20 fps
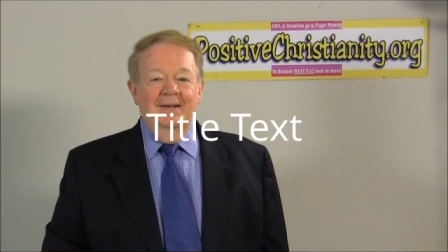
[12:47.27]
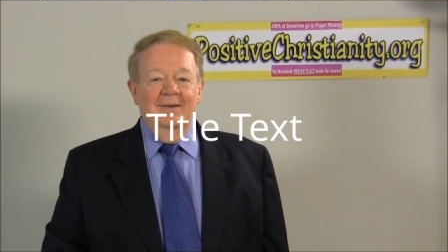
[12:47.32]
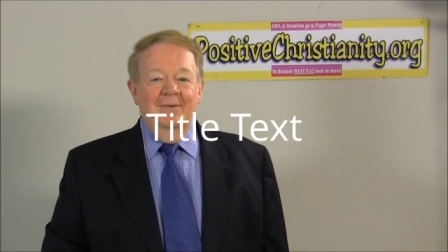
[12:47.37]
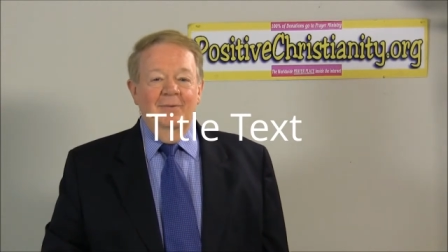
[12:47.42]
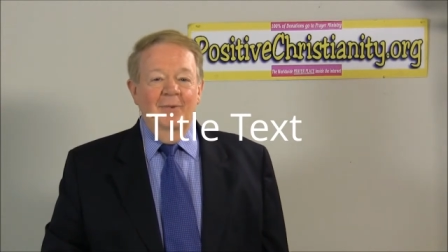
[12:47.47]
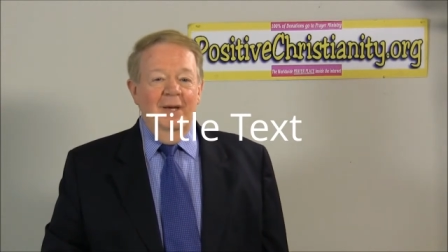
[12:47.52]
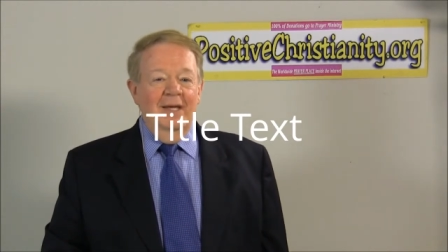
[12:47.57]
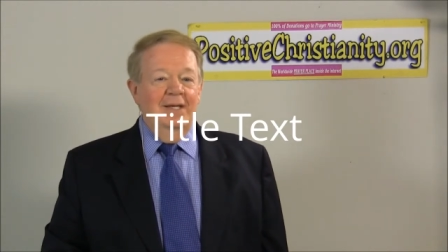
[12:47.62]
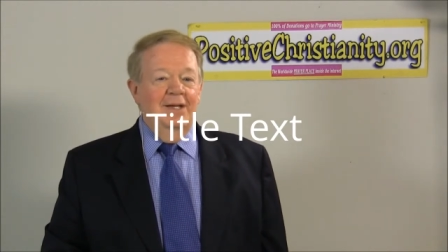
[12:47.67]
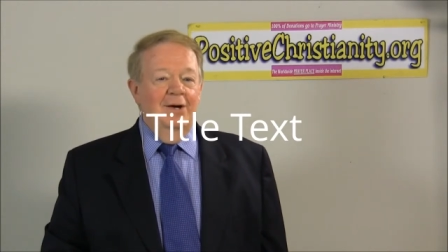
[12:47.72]

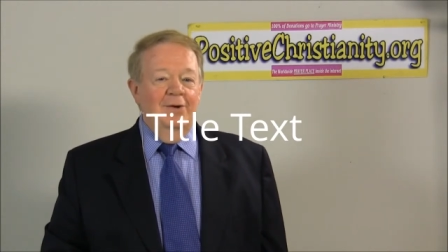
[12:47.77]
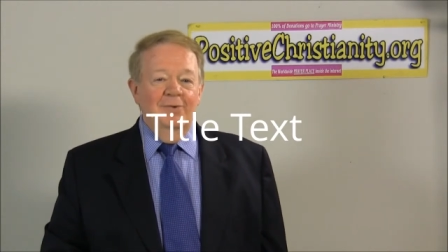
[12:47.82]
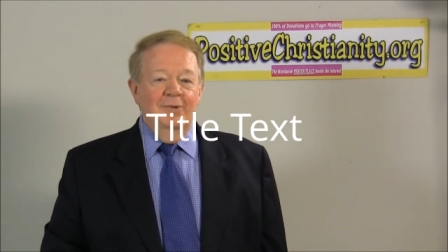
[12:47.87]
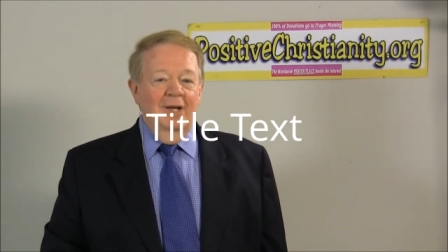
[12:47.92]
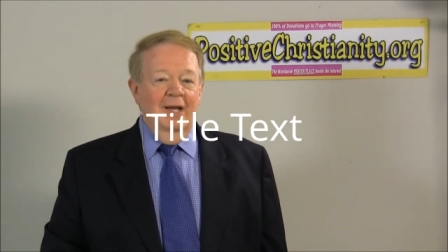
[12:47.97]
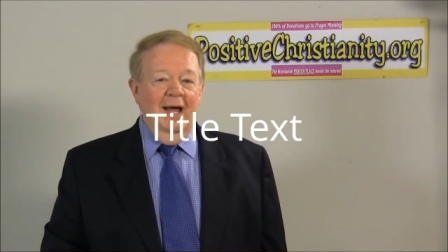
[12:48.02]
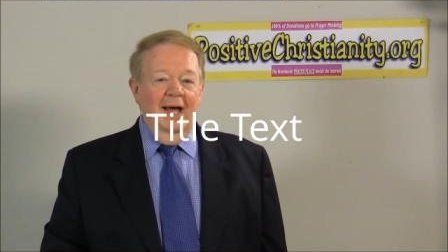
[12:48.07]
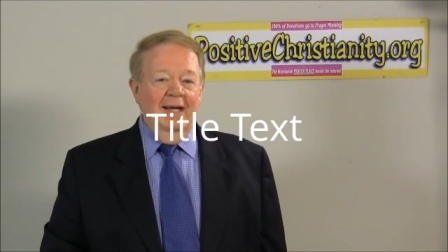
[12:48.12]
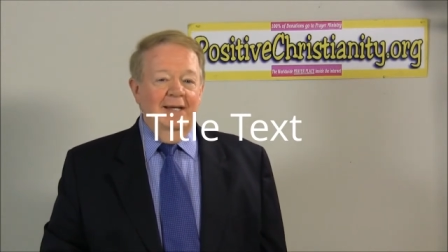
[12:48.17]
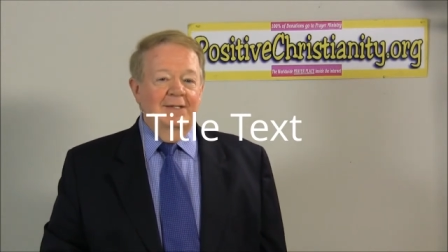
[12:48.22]
We don't
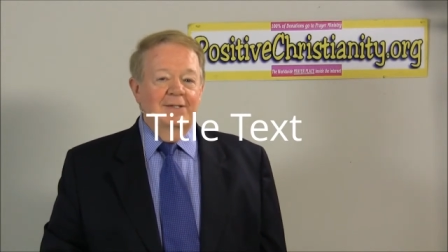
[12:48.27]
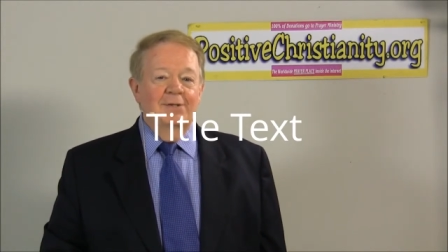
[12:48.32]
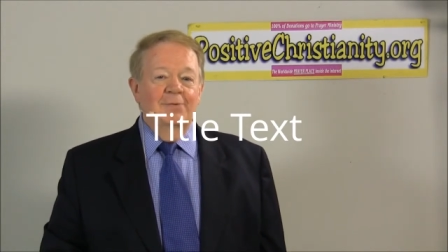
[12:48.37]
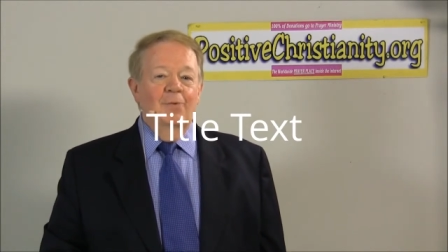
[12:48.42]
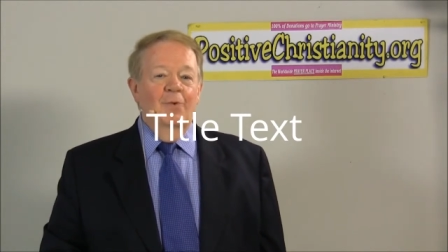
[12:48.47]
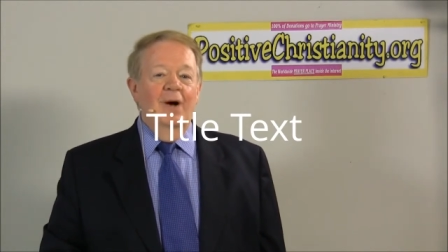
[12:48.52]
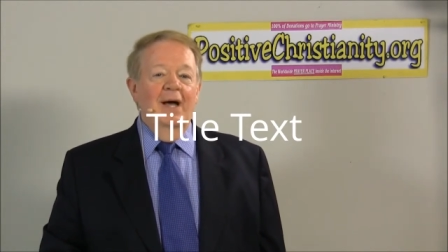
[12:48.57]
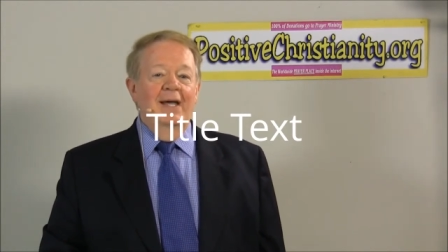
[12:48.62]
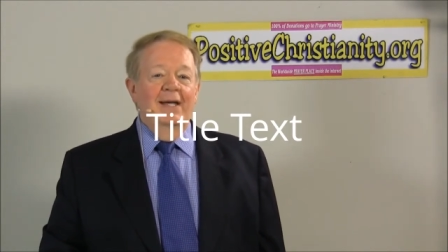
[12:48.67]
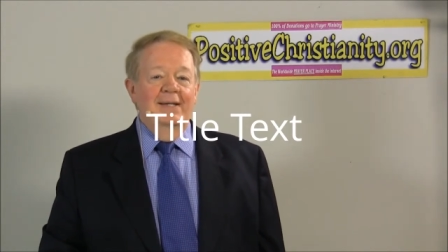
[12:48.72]
like to
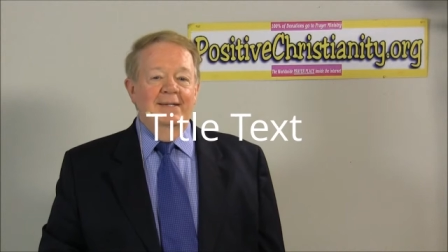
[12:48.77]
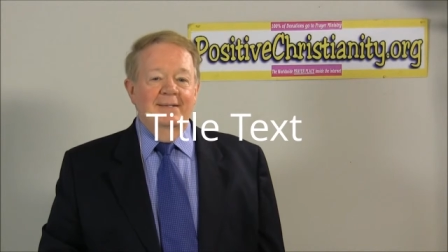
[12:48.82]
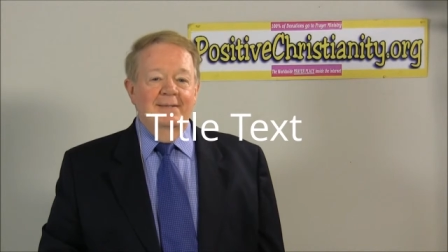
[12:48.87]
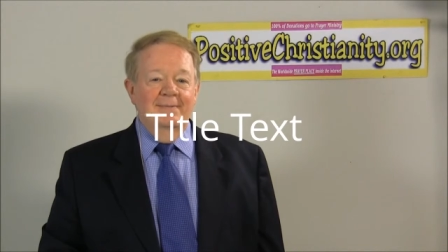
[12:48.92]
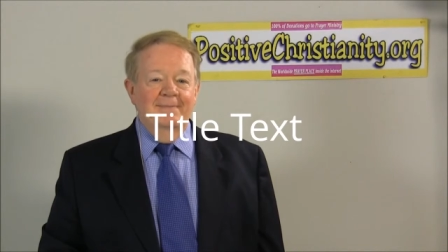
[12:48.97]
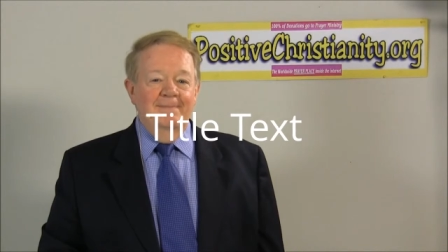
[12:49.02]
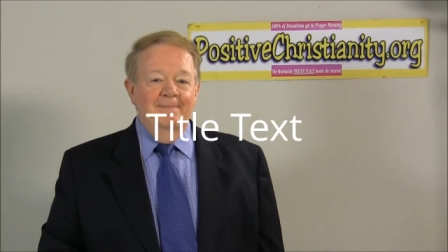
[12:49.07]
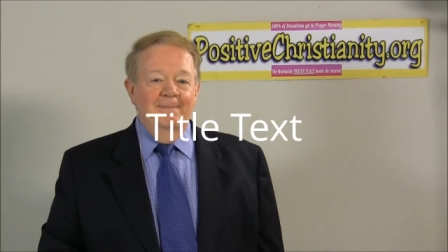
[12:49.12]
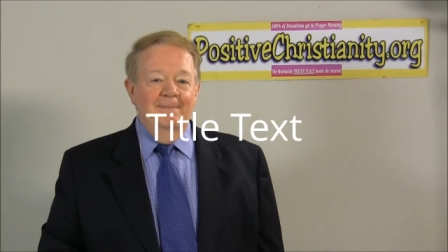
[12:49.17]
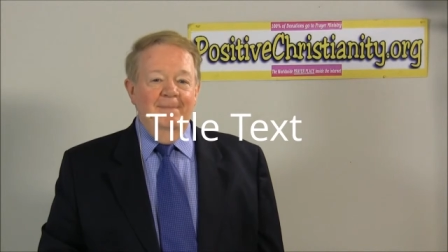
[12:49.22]
wait.
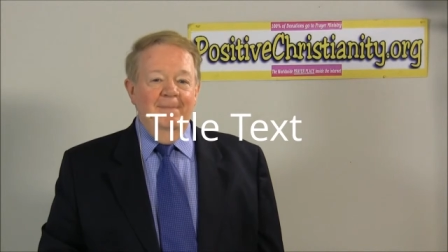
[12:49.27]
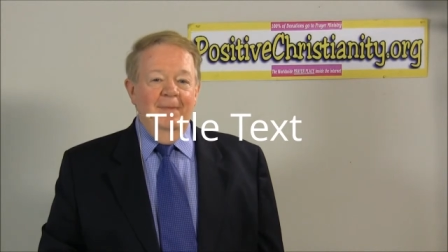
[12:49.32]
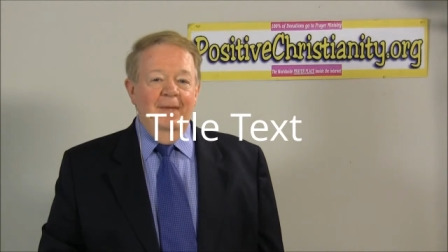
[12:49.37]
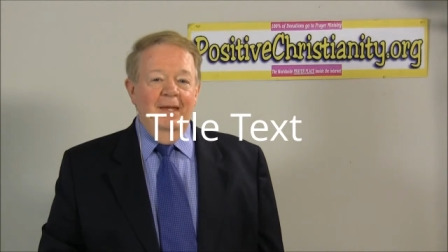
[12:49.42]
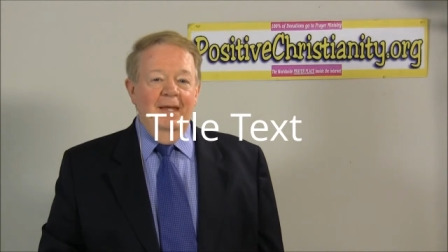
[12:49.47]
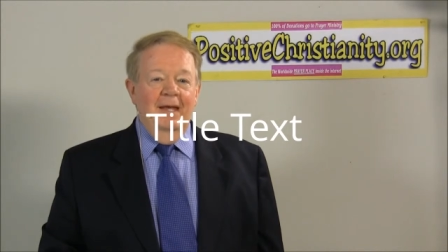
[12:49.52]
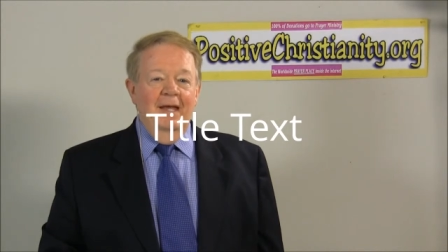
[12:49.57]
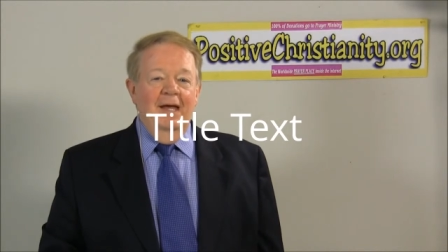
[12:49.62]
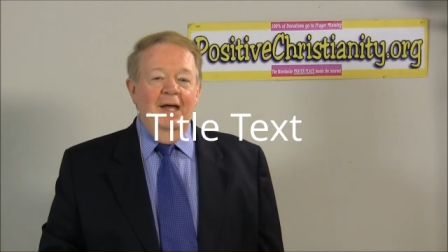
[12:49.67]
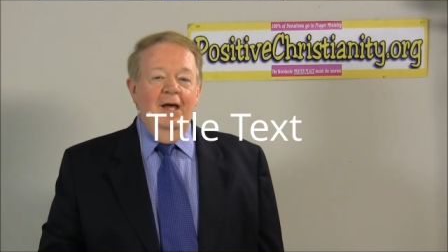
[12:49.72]

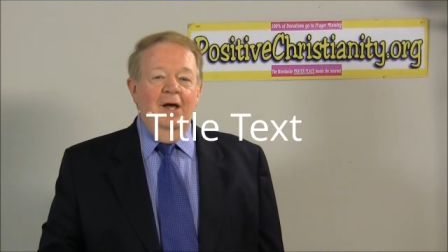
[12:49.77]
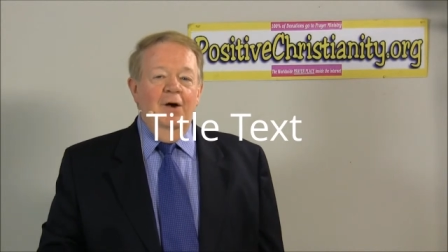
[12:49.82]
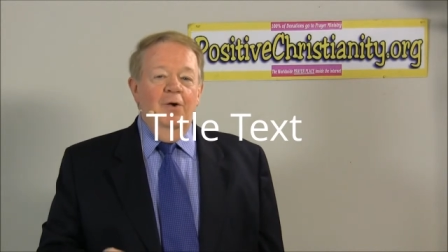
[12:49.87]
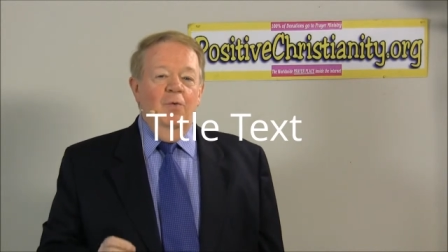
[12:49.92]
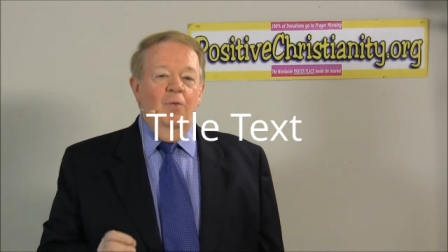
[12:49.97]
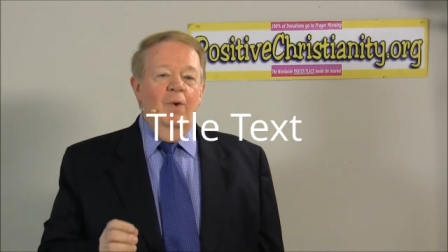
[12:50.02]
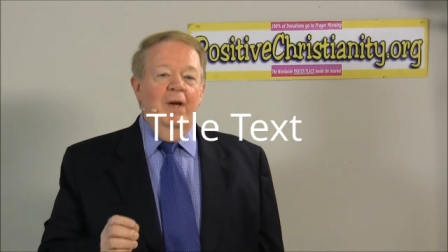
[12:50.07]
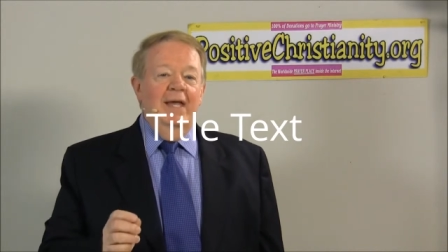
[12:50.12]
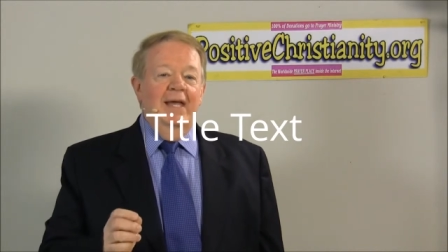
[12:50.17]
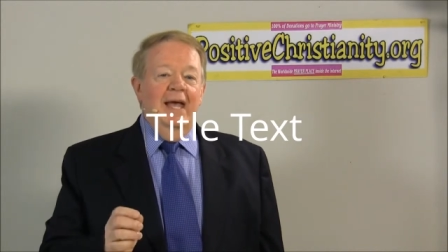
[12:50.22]

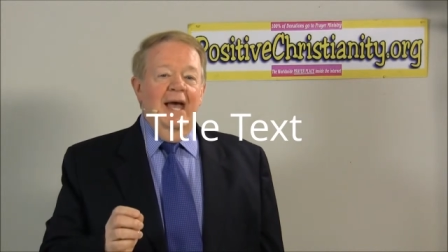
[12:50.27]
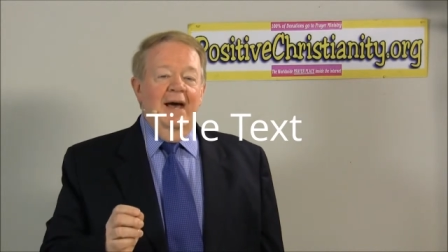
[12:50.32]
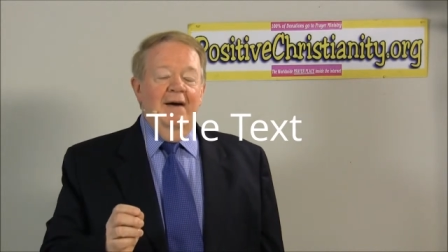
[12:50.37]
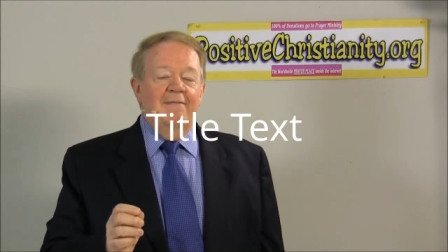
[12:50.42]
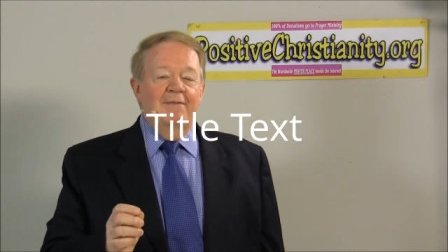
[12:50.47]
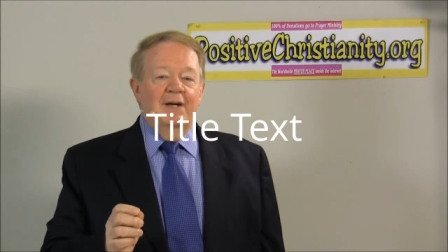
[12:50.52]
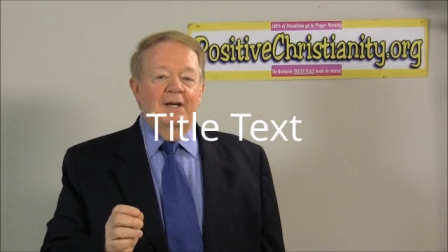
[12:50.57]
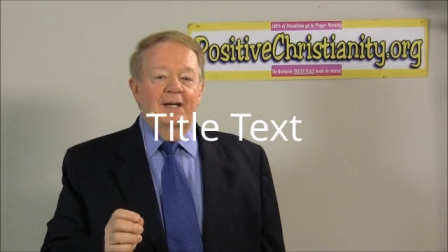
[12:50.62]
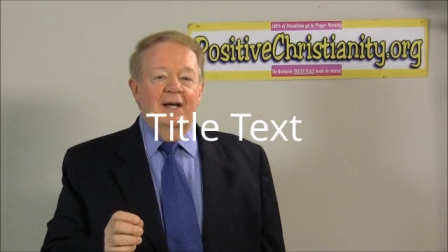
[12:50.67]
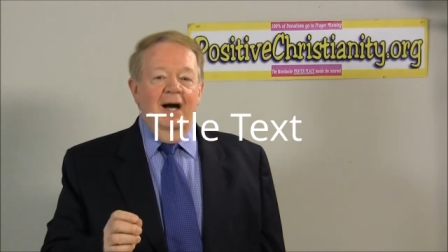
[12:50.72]
We
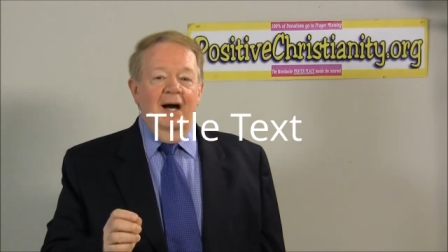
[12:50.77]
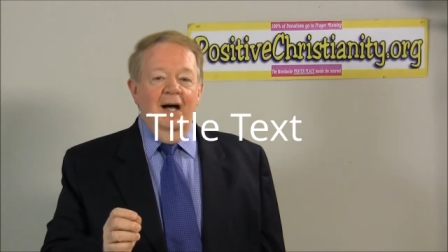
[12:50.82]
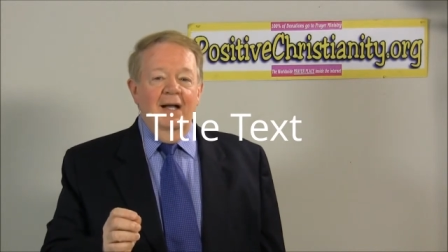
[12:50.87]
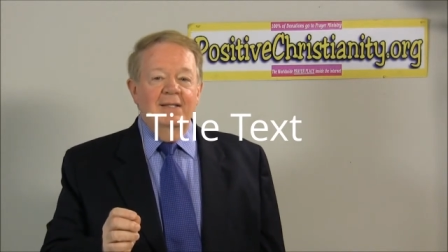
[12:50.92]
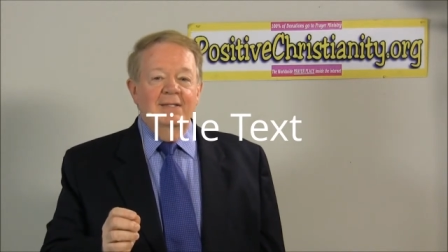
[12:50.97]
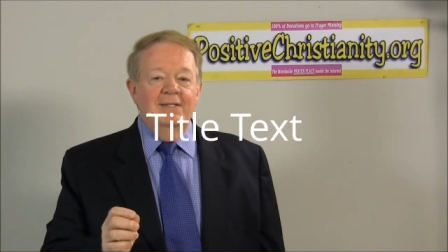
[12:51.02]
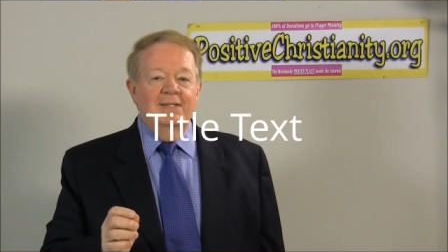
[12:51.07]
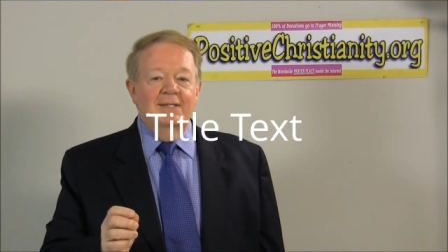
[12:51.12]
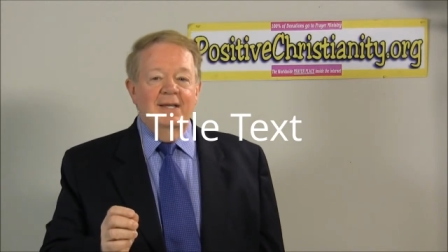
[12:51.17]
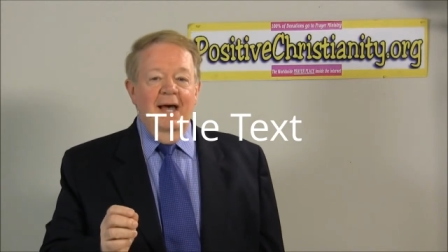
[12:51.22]
have a
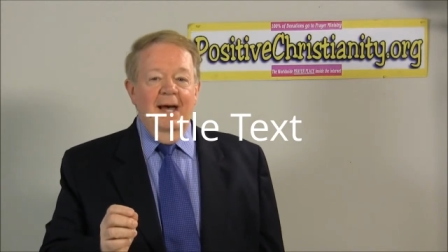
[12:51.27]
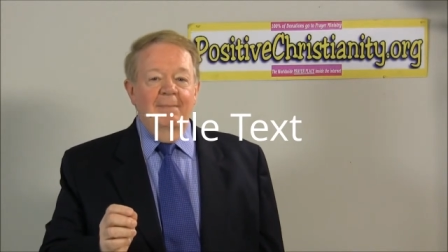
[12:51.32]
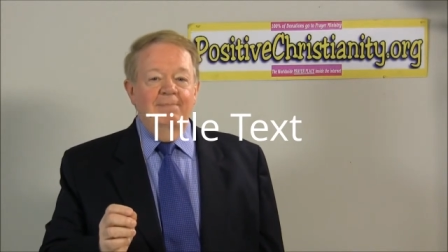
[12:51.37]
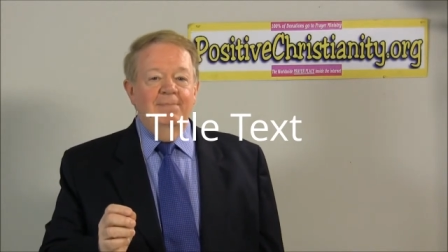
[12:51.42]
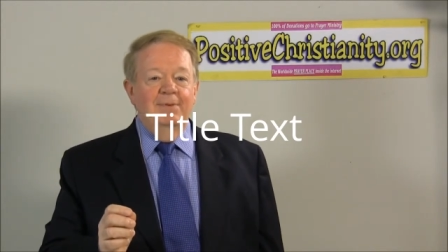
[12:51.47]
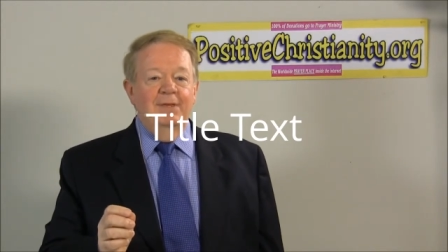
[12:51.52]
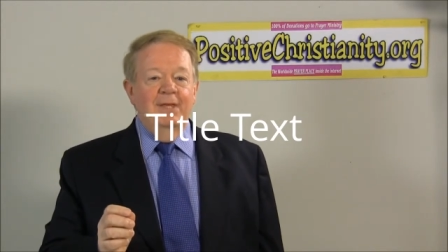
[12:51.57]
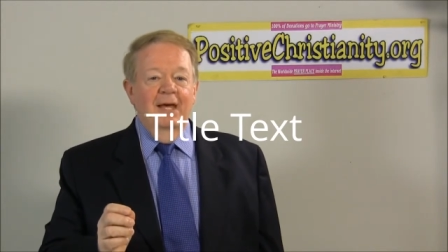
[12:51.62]
concept